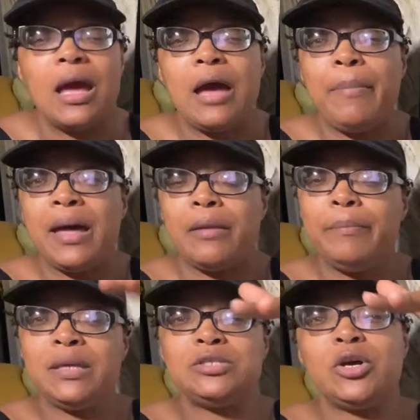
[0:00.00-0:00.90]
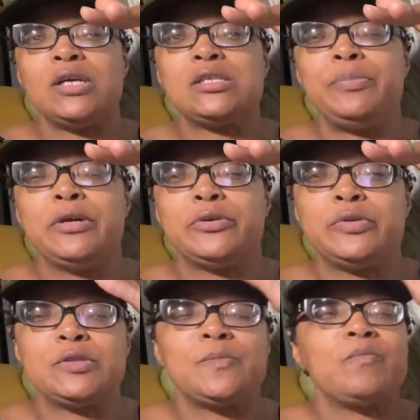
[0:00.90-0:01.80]
I bought them big jars of
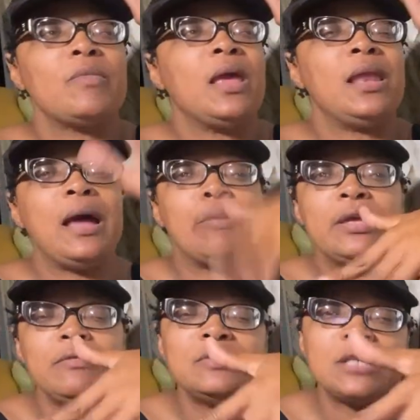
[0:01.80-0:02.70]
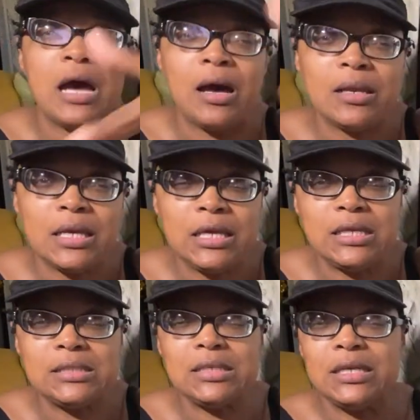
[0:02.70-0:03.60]
pickles, and I would give them to all the
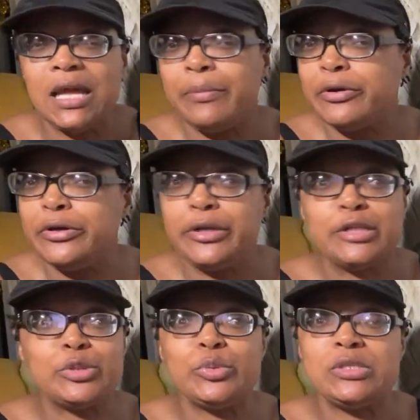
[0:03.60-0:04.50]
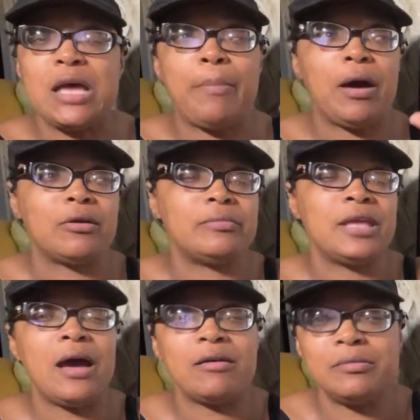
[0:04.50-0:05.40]
kids in the neighborhood as soon as I bought them.
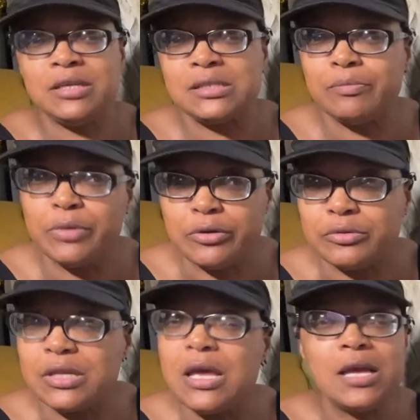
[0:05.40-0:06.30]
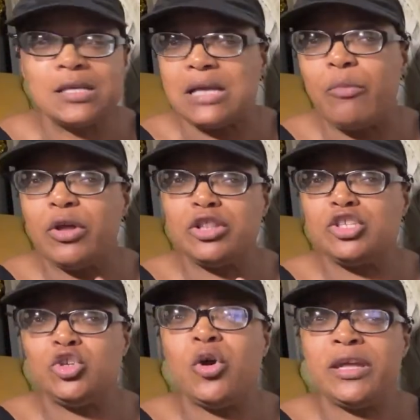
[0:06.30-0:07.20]
Y'all come get some pickles, because I wanted the
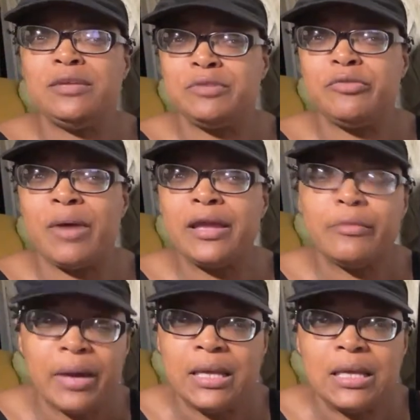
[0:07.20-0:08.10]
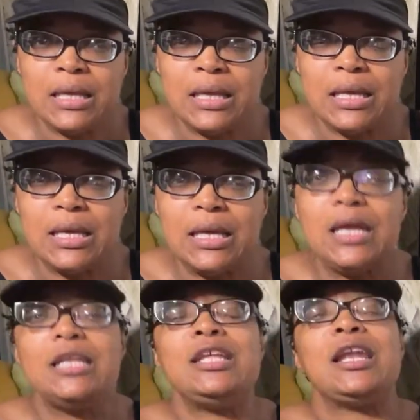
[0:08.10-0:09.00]
jar empty right away.
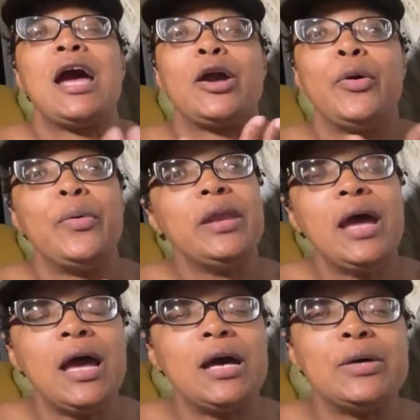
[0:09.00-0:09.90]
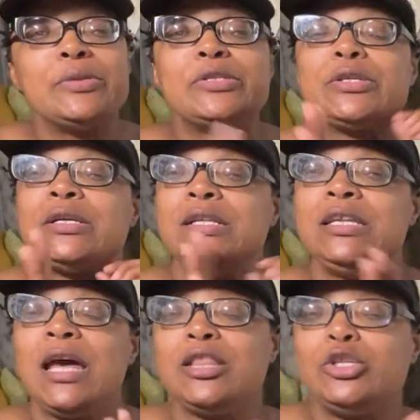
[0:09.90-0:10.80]
Then I go in the house,
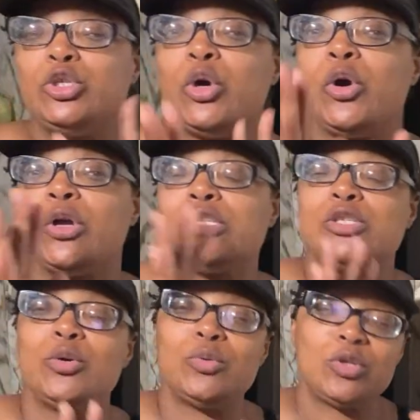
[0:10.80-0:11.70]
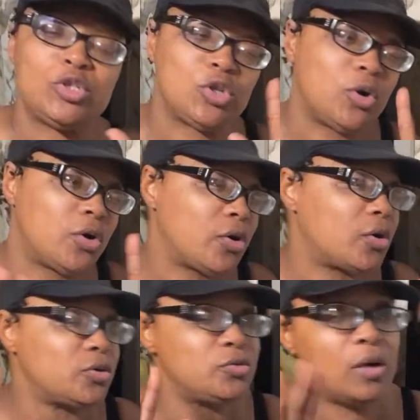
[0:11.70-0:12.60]
clean out the jar, soak the
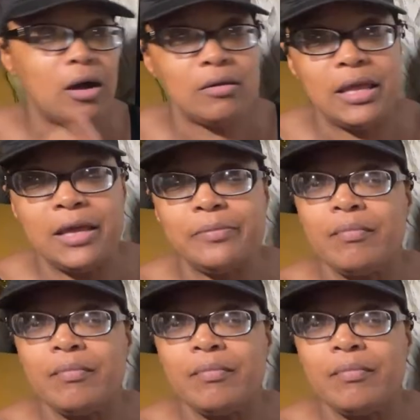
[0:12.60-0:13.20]
jar, do all that.